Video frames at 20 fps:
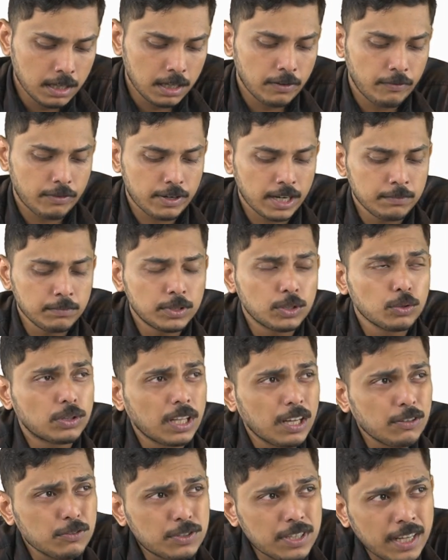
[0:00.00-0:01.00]
From
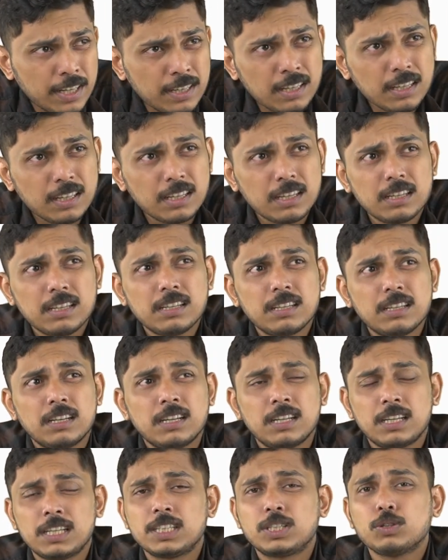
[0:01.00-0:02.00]
2000
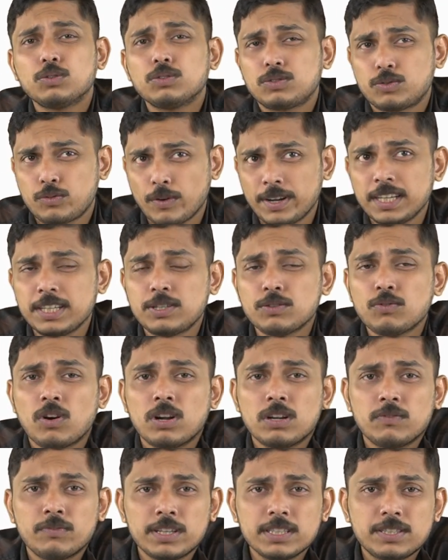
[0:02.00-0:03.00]
to 22
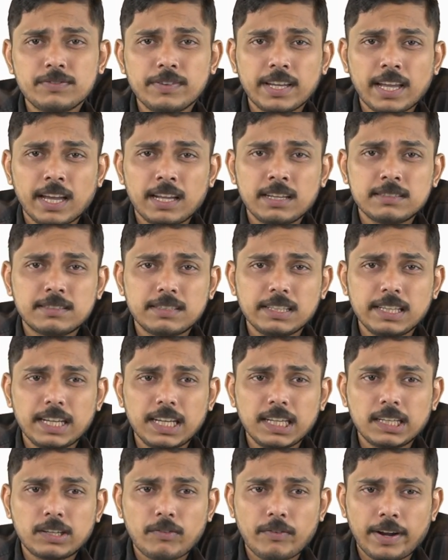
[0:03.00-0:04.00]
onwards, we can see
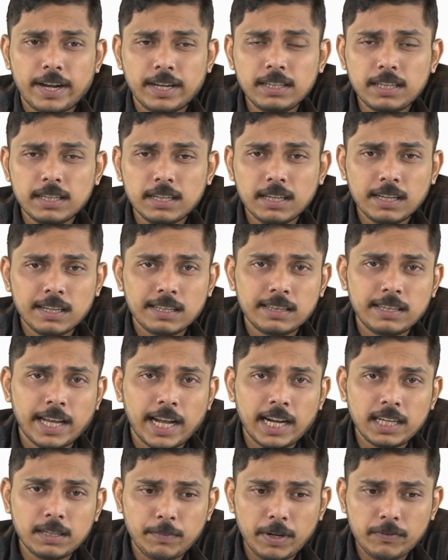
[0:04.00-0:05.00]
a trend
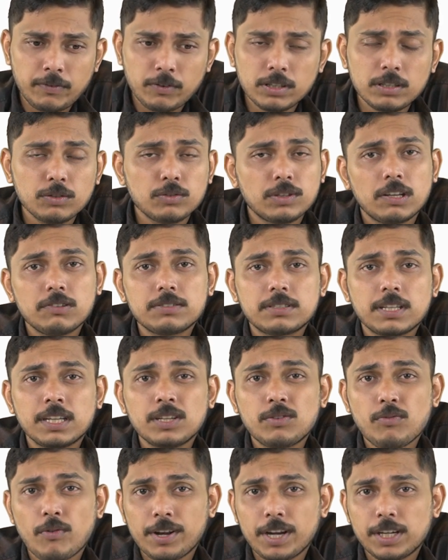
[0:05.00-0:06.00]
that before
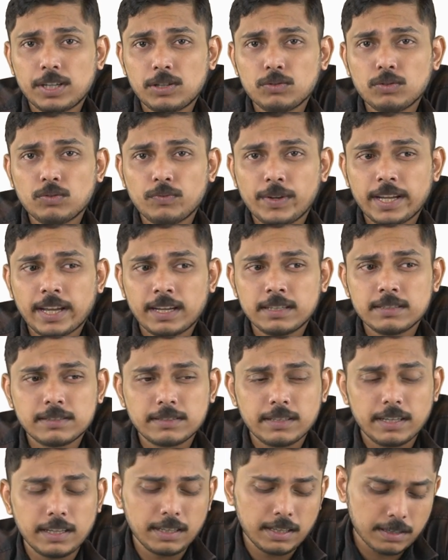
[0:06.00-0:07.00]
2022 we can
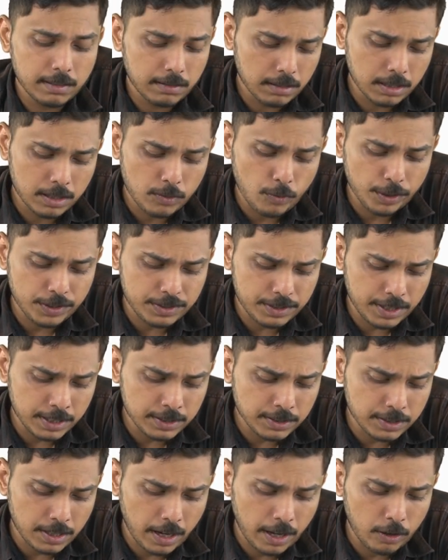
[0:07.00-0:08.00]
see
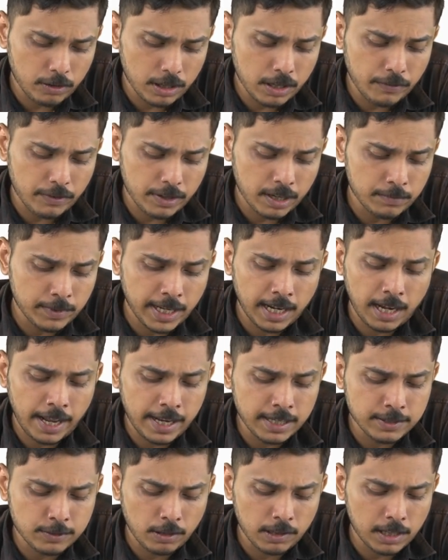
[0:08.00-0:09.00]
questions regular from
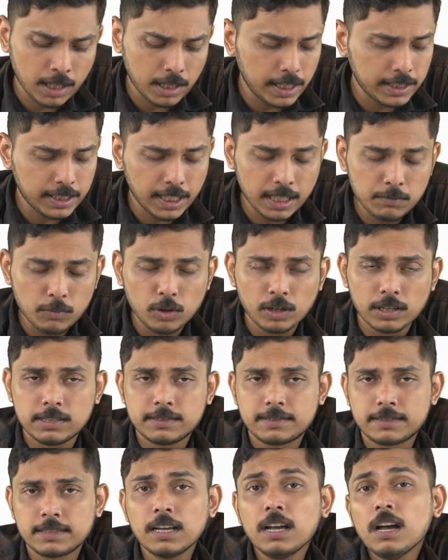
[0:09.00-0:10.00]
Delhi Sultanate and
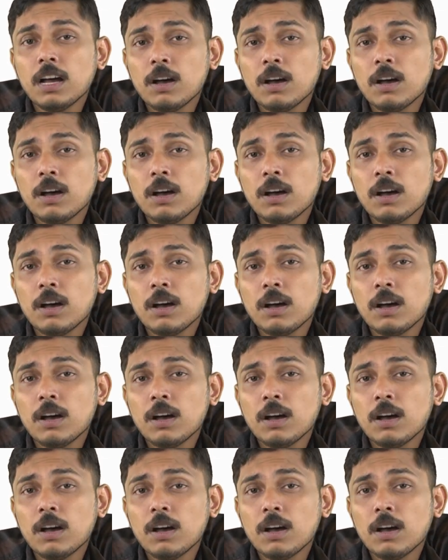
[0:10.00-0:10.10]
Mughals.